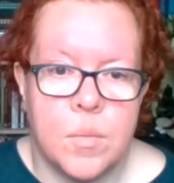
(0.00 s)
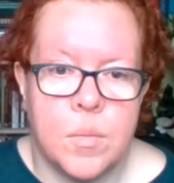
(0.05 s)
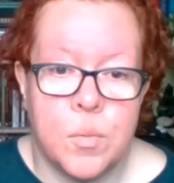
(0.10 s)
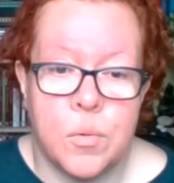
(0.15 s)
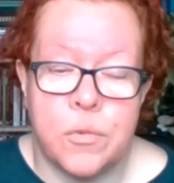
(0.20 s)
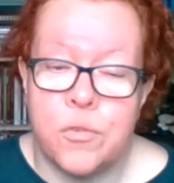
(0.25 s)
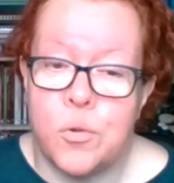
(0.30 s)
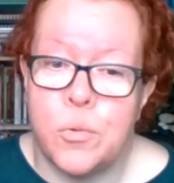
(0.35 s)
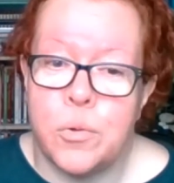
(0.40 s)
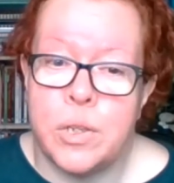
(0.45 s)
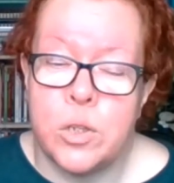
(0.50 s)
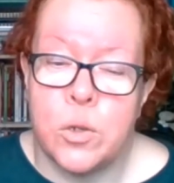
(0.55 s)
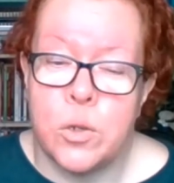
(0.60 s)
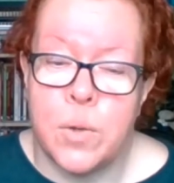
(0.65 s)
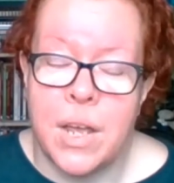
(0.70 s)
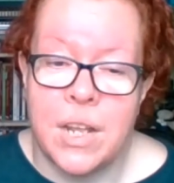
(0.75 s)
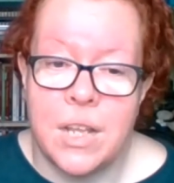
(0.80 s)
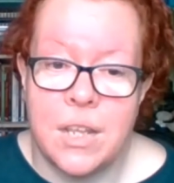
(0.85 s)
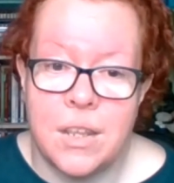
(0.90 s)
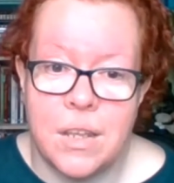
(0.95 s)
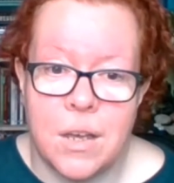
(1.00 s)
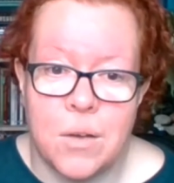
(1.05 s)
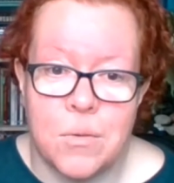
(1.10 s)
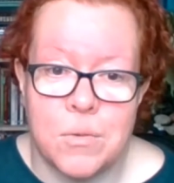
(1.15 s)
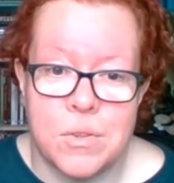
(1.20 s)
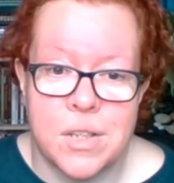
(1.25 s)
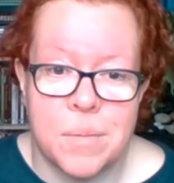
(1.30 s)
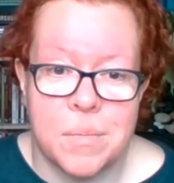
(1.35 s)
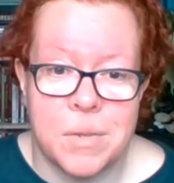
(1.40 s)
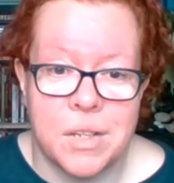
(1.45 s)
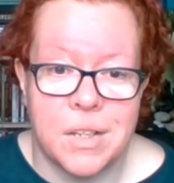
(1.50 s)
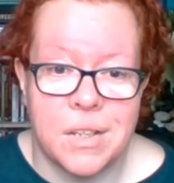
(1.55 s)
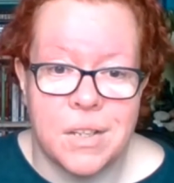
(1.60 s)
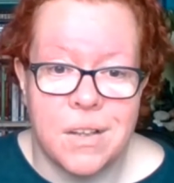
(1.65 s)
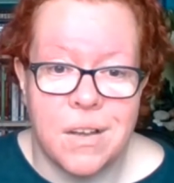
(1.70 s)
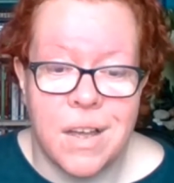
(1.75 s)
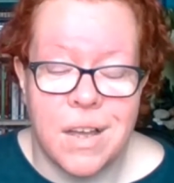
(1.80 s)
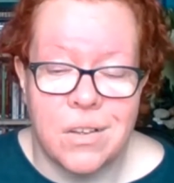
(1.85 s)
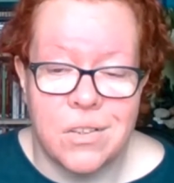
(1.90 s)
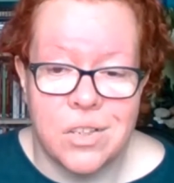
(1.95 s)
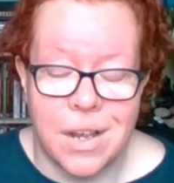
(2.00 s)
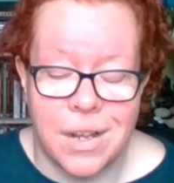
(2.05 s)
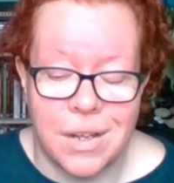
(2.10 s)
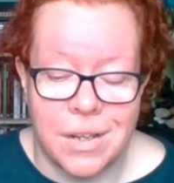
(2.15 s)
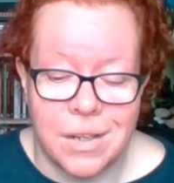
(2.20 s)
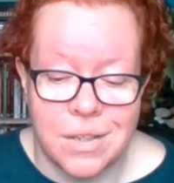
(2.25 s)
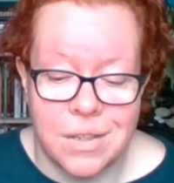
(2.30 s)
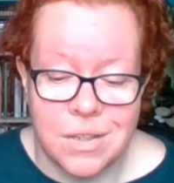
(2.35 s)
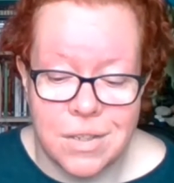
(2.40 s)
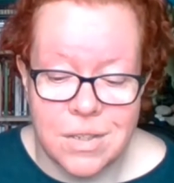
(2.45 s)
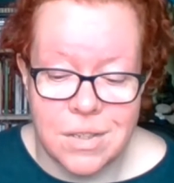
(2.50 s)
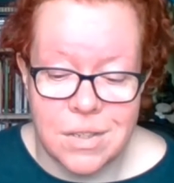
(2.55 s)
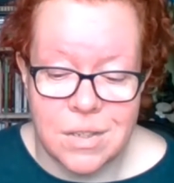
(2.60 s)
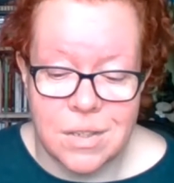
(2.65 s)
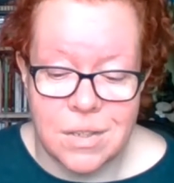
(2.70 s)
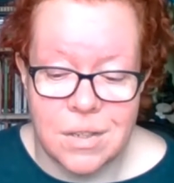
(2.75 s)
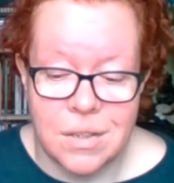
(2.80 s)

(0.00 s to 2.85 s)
But before we do anything else, I'm going to light our chalice.